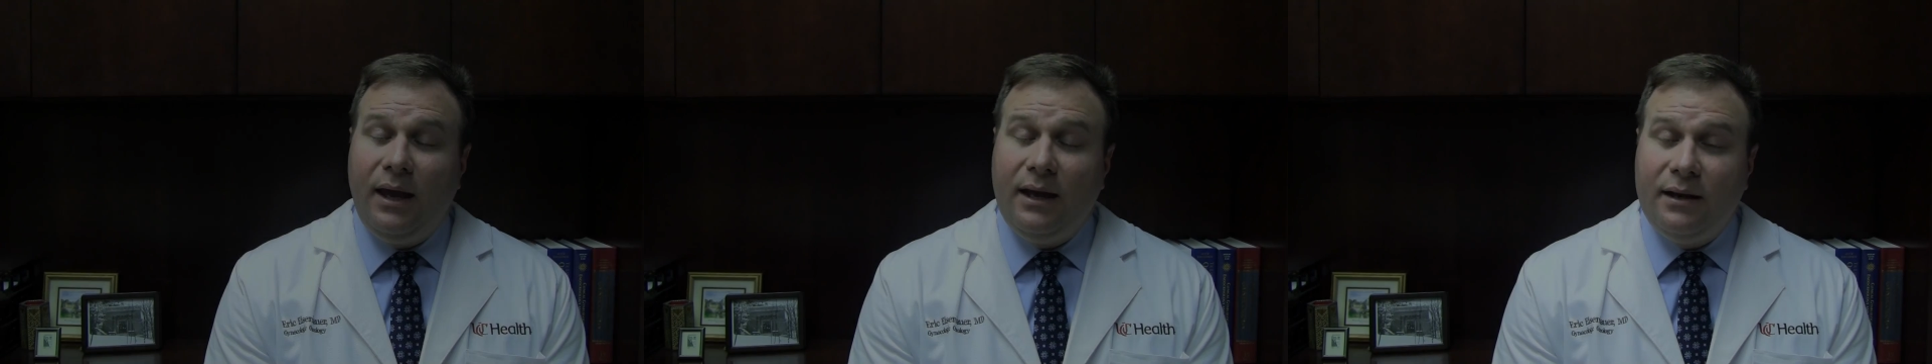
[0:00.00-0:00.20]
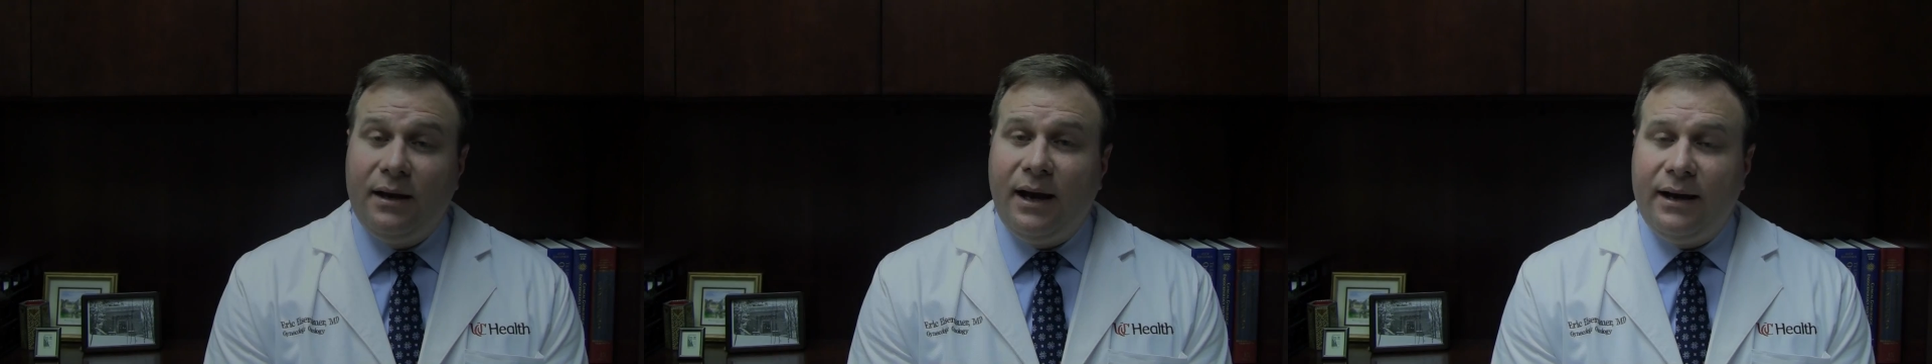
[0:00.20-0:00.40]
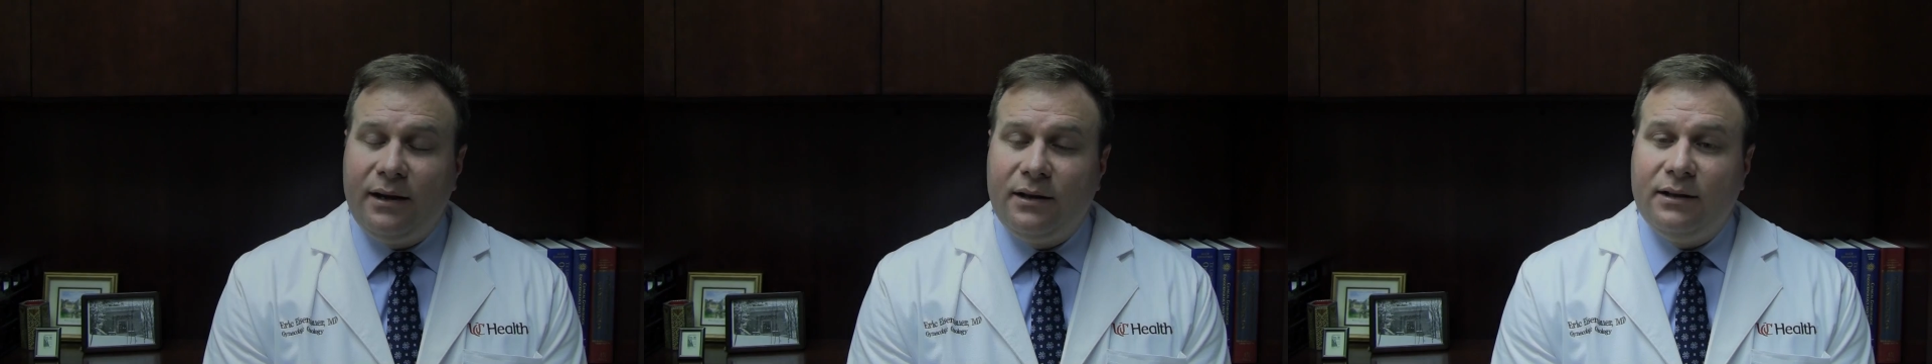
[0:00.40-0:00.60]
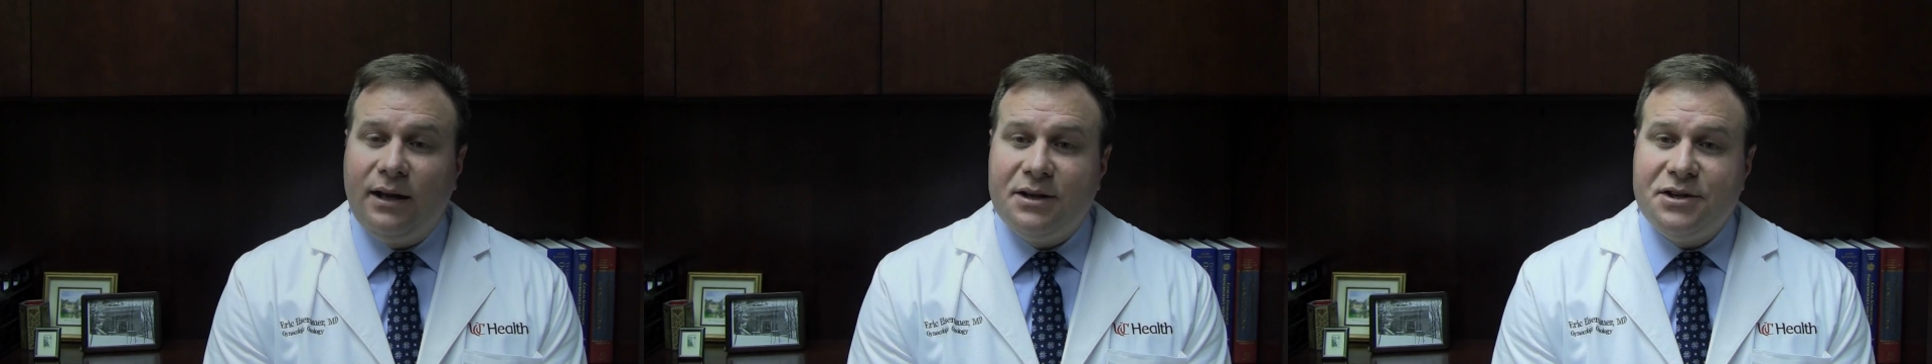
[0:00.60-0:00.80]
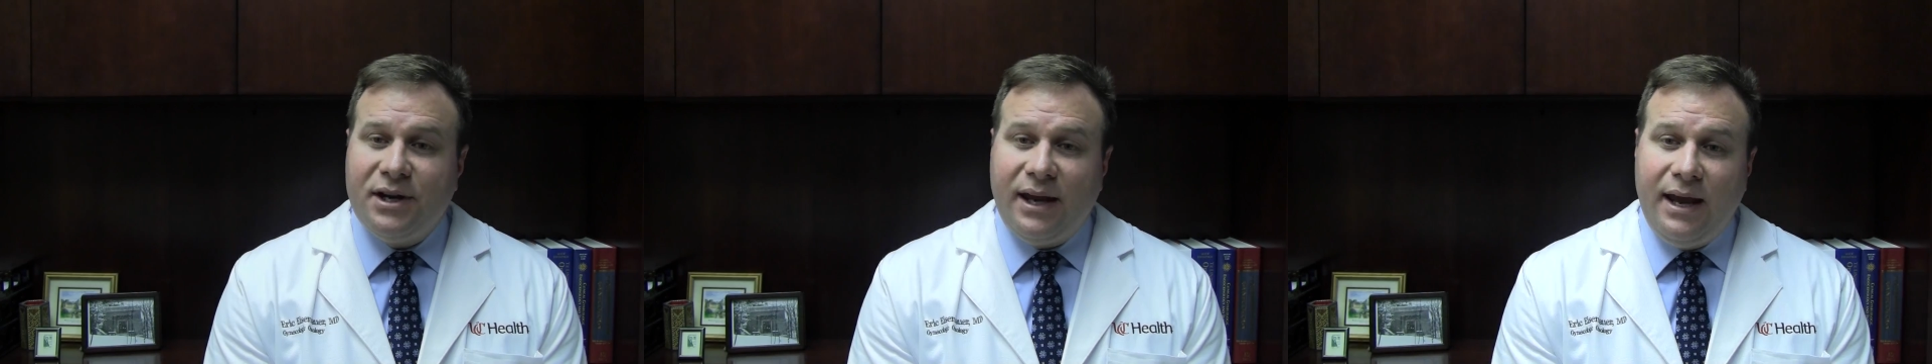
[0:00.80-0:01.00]
In
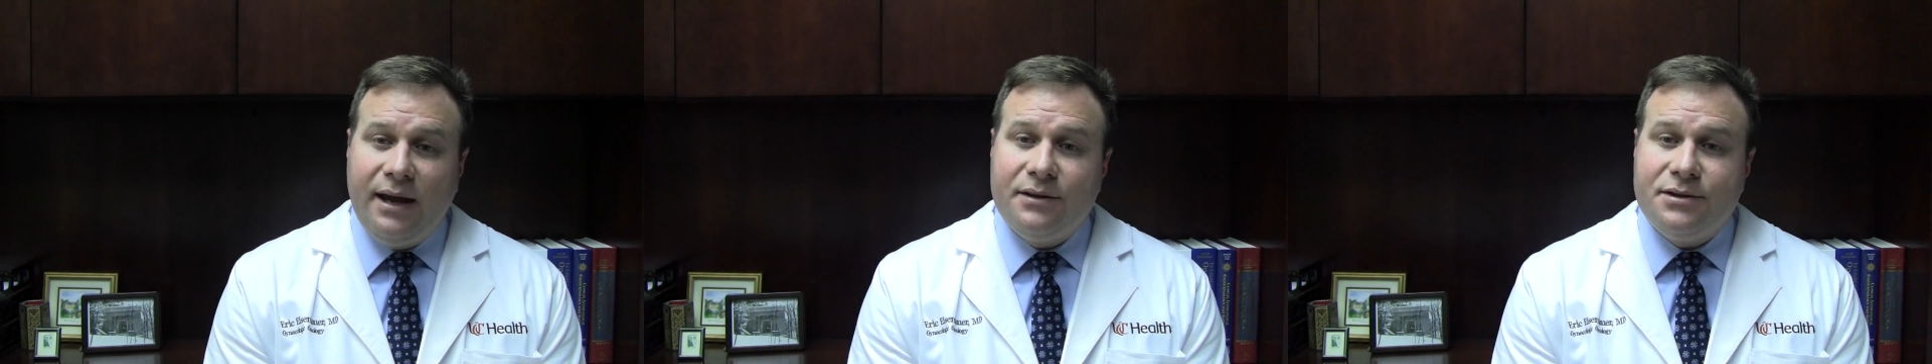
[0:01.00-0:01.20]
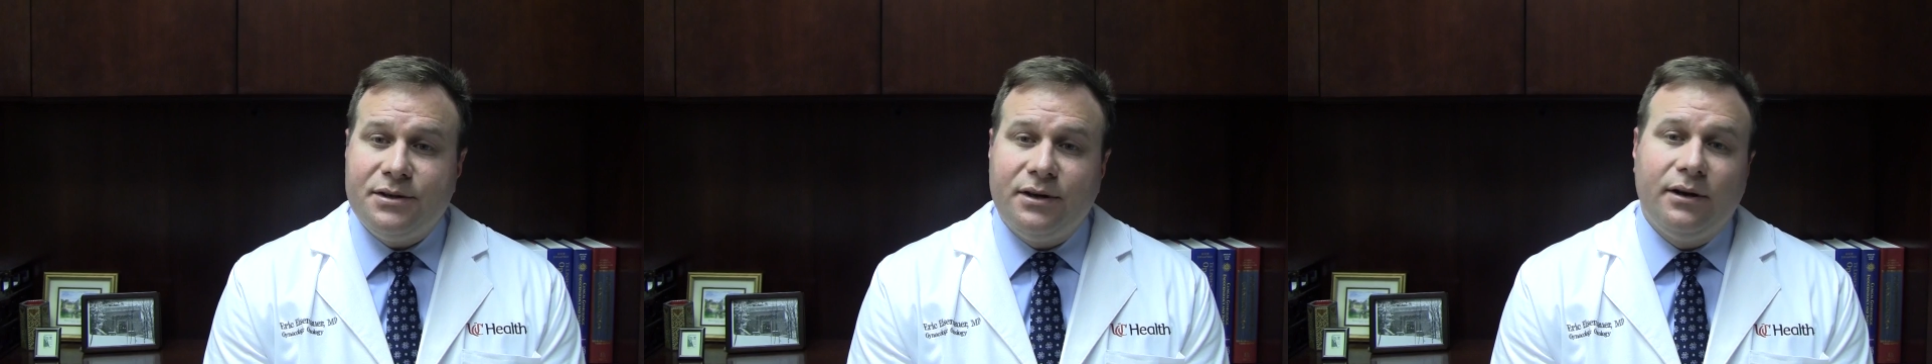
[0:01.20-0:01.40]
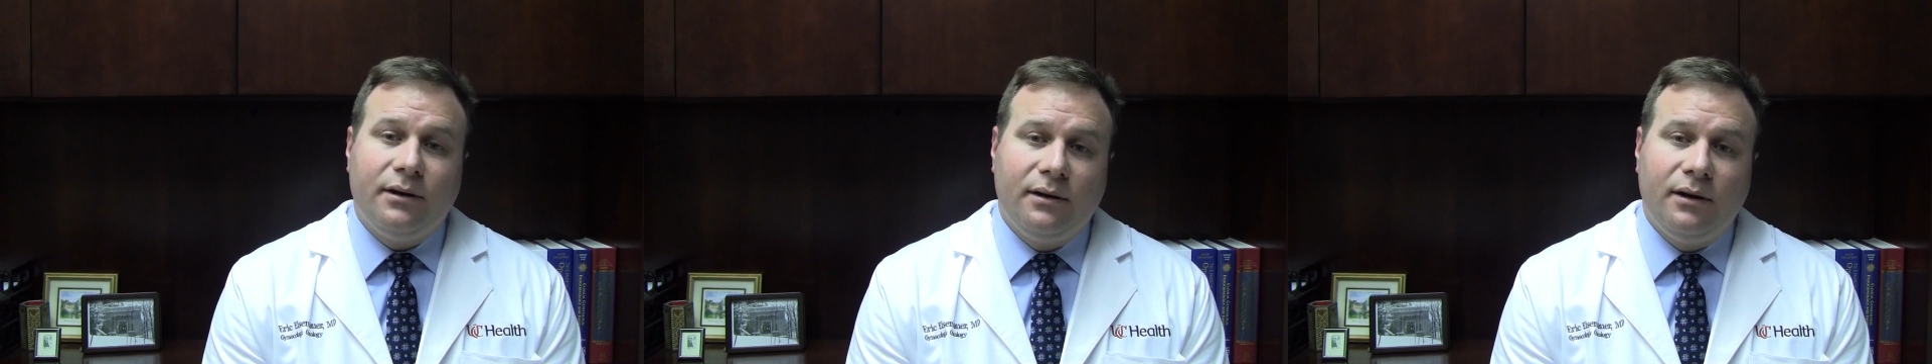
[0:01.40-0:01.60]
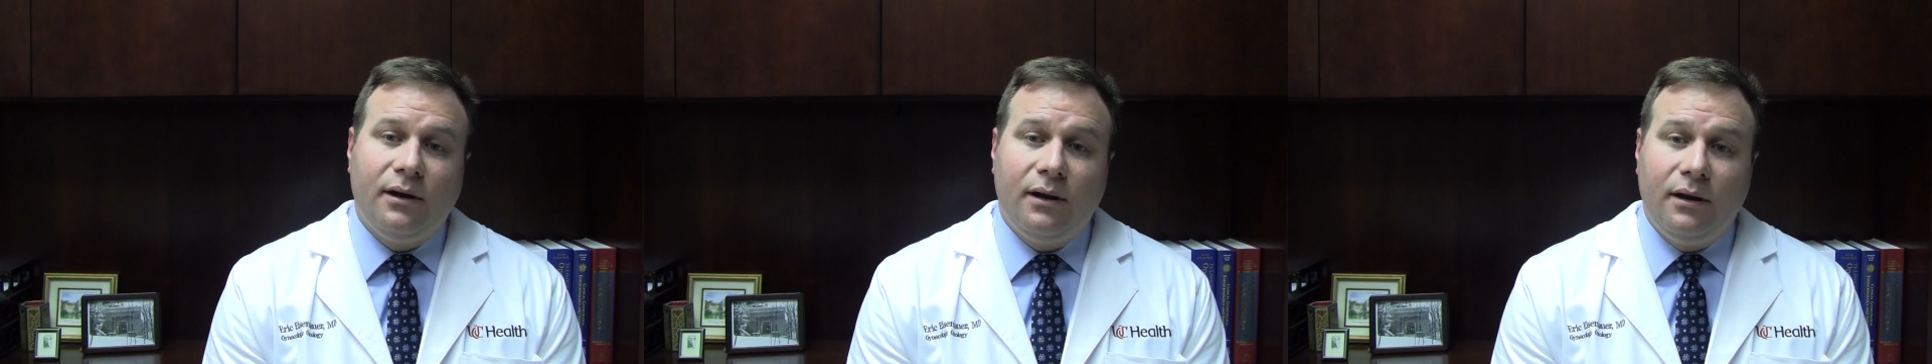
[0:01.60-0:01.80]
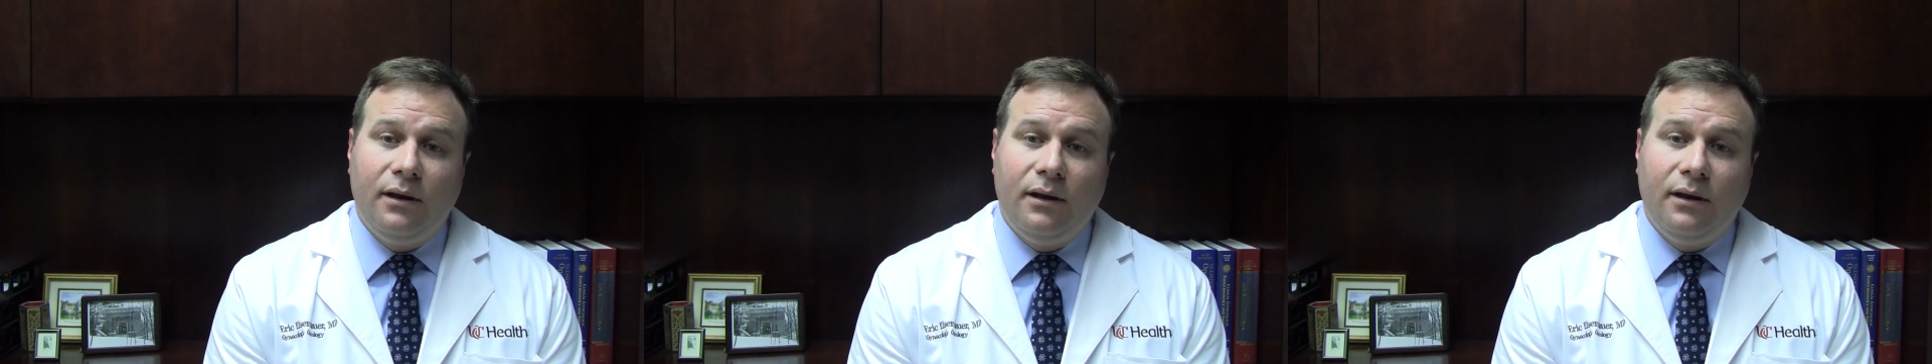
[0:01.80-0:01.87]
gynecologic cancer,